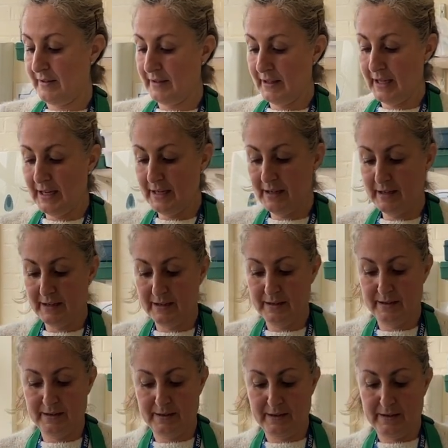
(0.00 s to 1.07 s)
Okay,
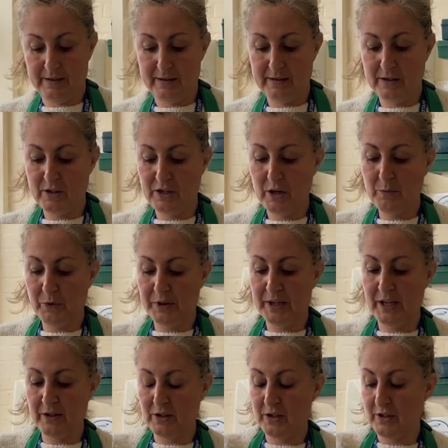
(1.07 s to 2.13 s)
so you don't want the
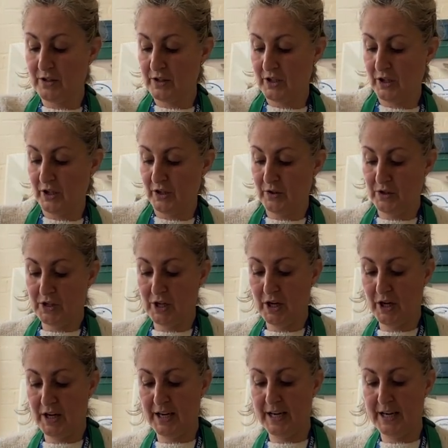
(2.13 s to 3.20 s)
onions to
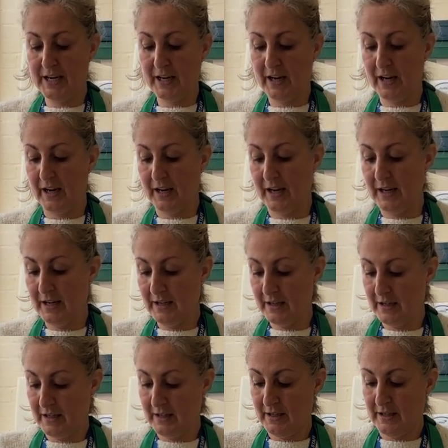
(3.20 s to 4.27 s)
turn any colour,
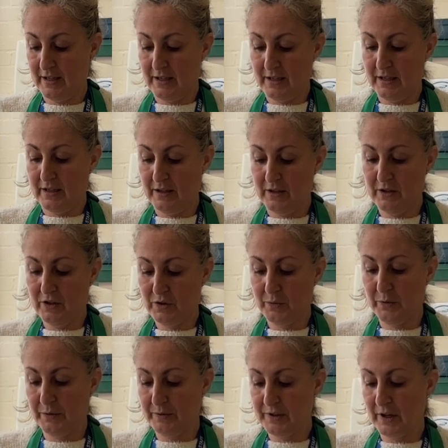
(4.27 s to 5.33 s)
you just
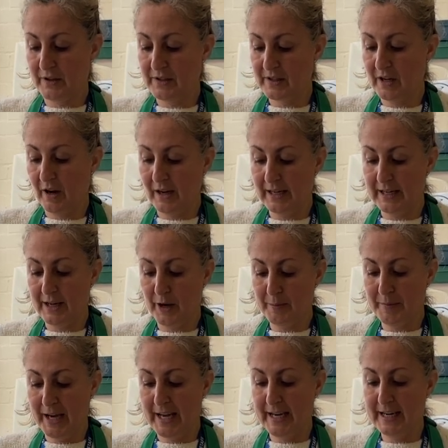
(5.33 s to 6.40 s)
want them to go slightly
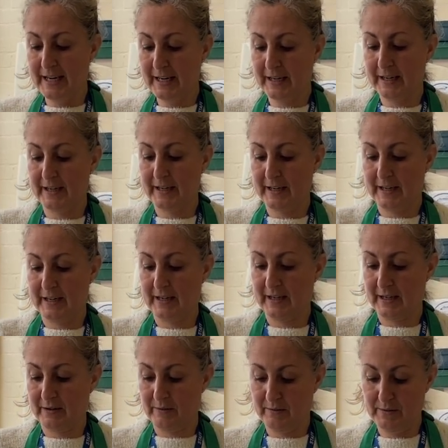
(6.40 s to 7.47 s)
opaque.
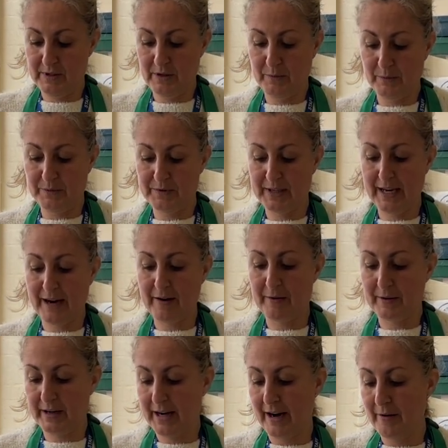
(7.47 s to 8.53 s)
You don't want it
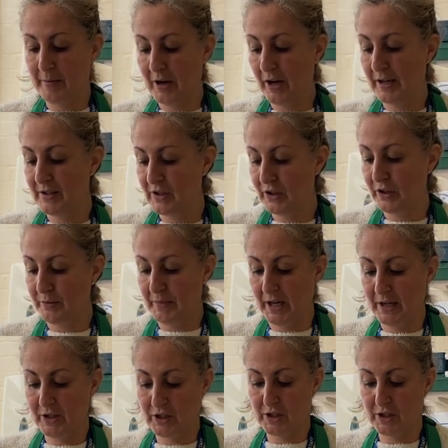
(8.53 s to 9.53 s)
to caramelise too much.